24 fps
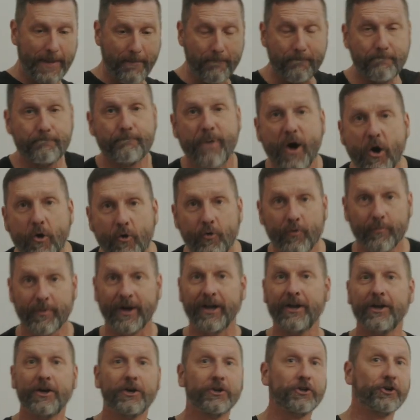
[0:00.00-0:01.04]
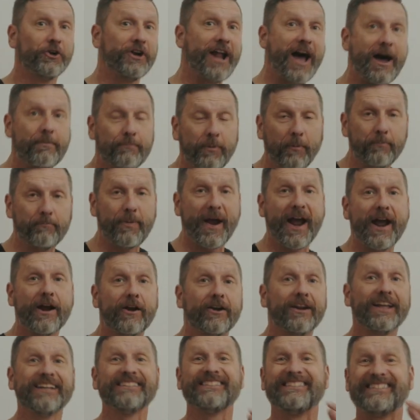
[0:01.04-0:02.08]
and then boom, you're not
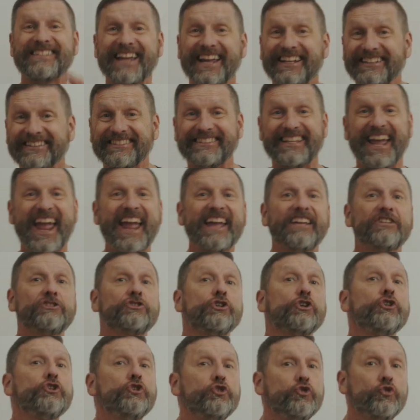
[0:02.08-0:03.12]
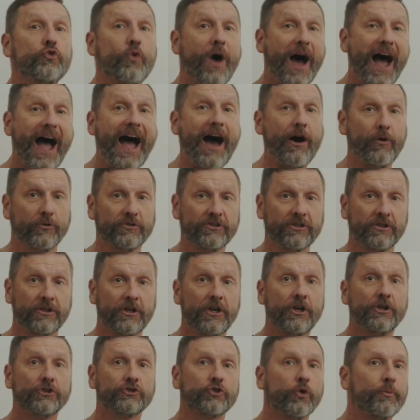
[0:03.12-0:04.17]
prepared, and Satan takes you out.
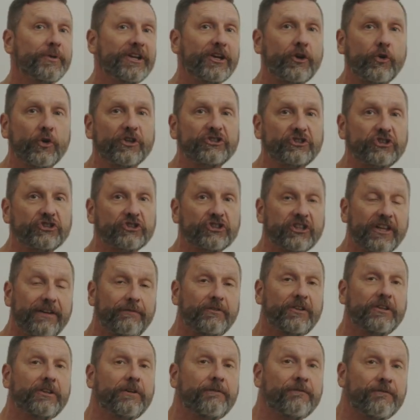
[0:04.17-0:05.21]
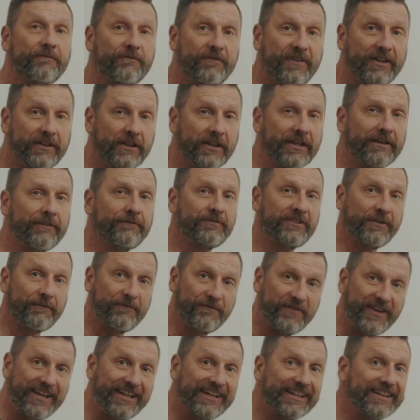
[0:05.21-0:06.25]
So many Christians live, defe- live
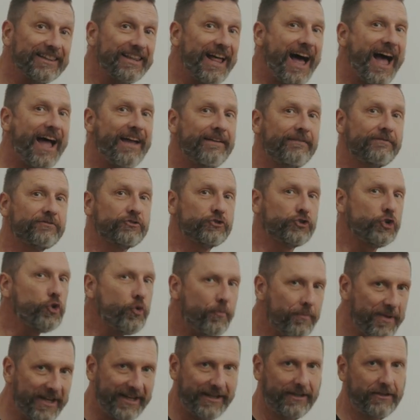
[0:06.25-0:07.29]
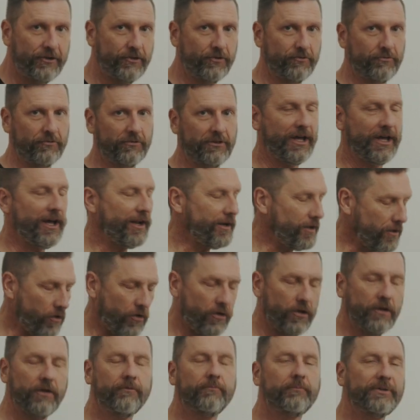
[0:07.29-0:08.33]
defeated lives. Too many do. Not
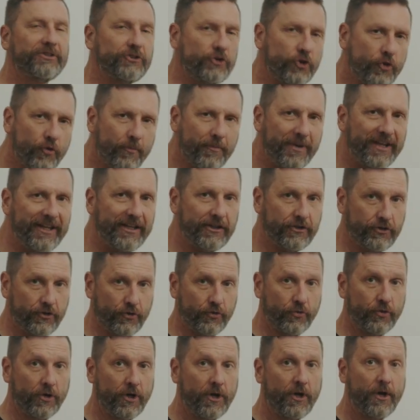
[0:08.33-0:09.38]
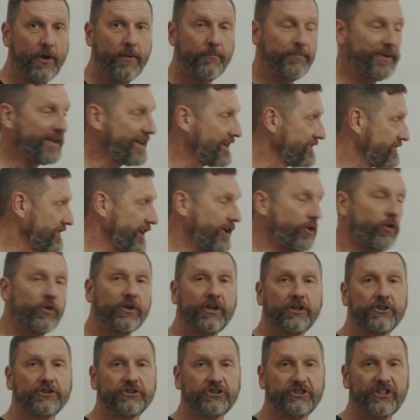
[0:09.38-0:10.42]
all of them, but too many do because they
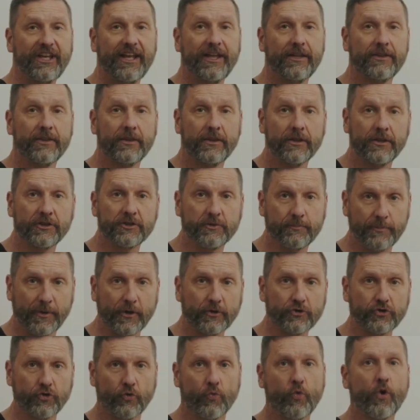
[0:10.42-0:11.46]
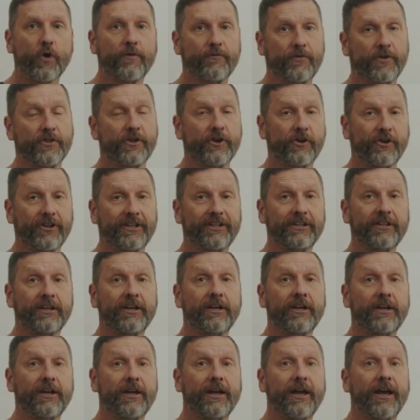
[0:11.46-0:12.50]
don't understand the spiritual warfare they're in
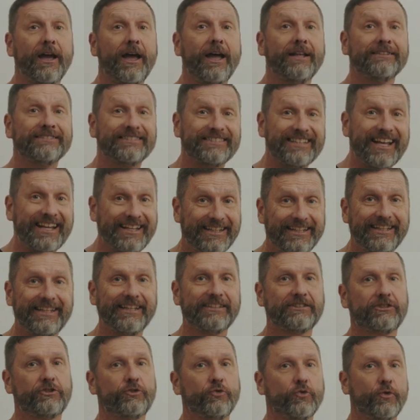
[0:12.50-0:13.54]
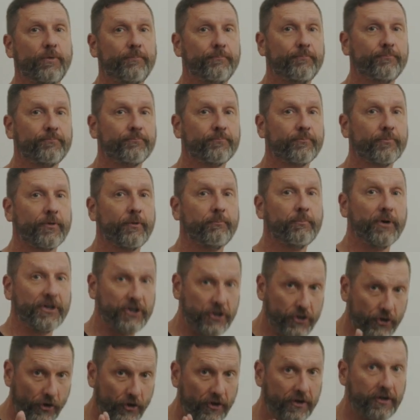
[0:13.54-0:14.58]
and Satan gets to him. But
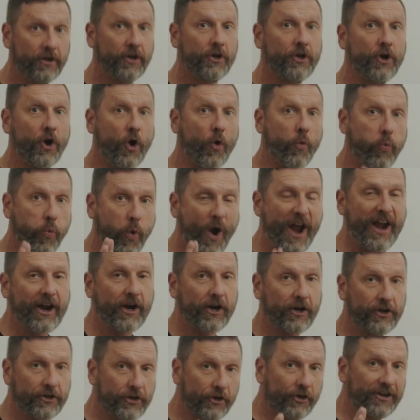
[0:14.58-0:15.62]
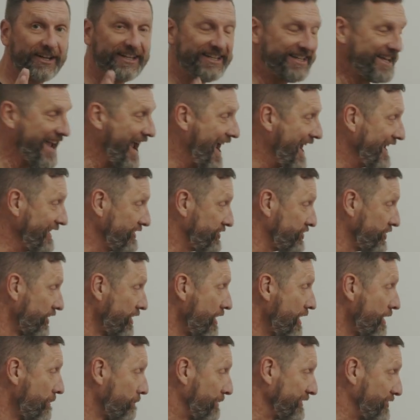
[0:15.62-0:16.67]
you're aware, you're engaged,
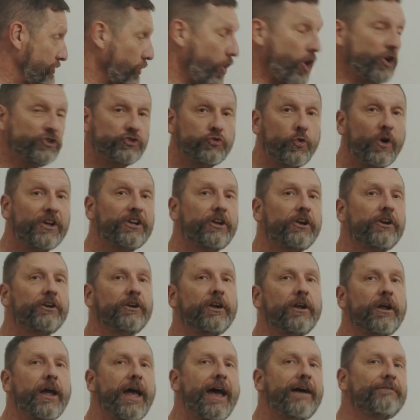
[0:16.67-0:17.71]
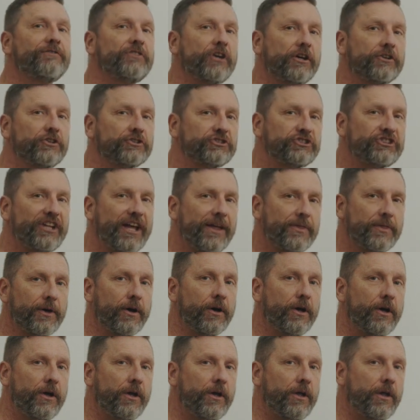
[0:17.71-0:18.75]
but you also under, have to understand
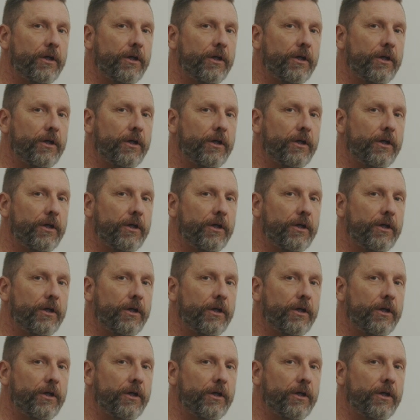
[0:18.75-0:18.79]
the,